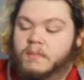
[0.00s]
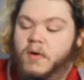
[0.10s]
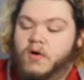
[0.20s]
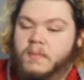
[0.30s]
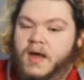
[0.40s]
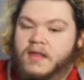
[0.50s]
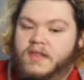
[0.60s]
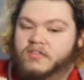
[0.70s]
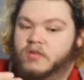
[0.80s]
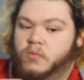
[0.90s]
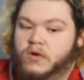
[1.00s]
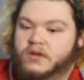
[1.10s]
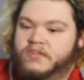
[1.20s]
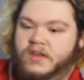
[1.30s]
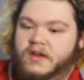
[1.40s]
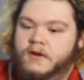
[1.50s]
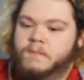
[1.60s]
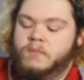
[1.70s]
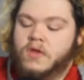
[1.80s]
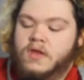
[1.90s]
Pokemon and then some words here.
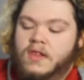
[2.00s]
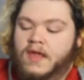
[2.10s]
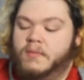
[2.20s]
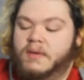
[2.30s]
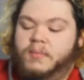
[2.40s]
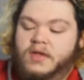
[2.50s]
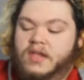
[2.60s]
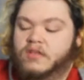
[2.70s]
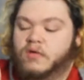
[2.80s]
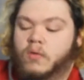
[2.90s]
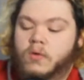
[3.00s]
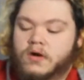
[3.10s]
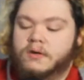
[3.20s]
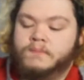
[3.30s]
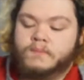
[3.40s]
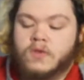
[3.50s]
Like we can put either or.